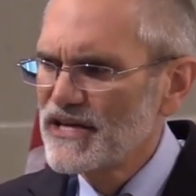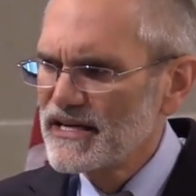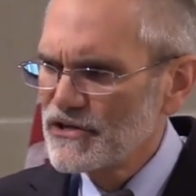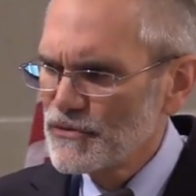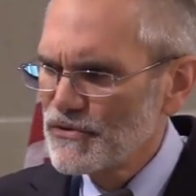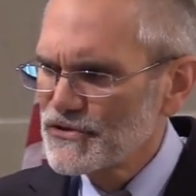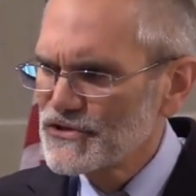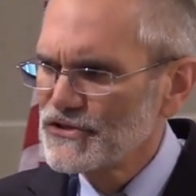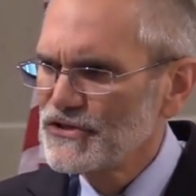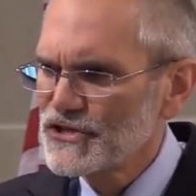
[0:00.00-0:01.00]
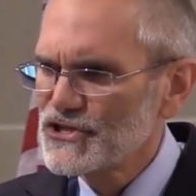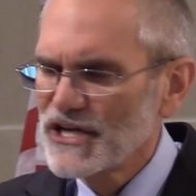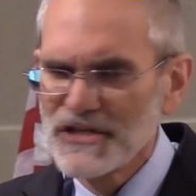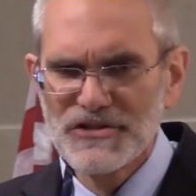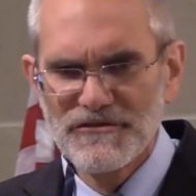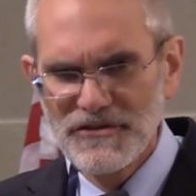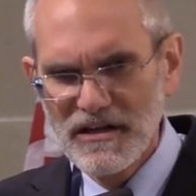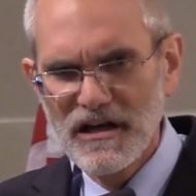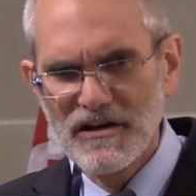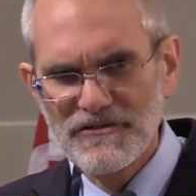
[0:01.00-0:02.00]
that interpersonal exchange of
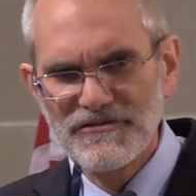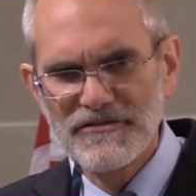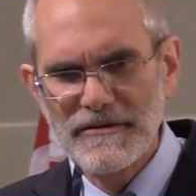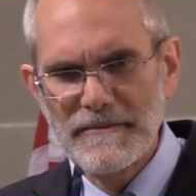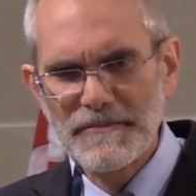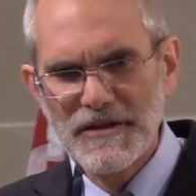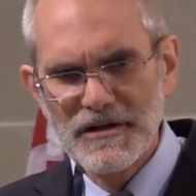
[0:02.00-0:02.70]
love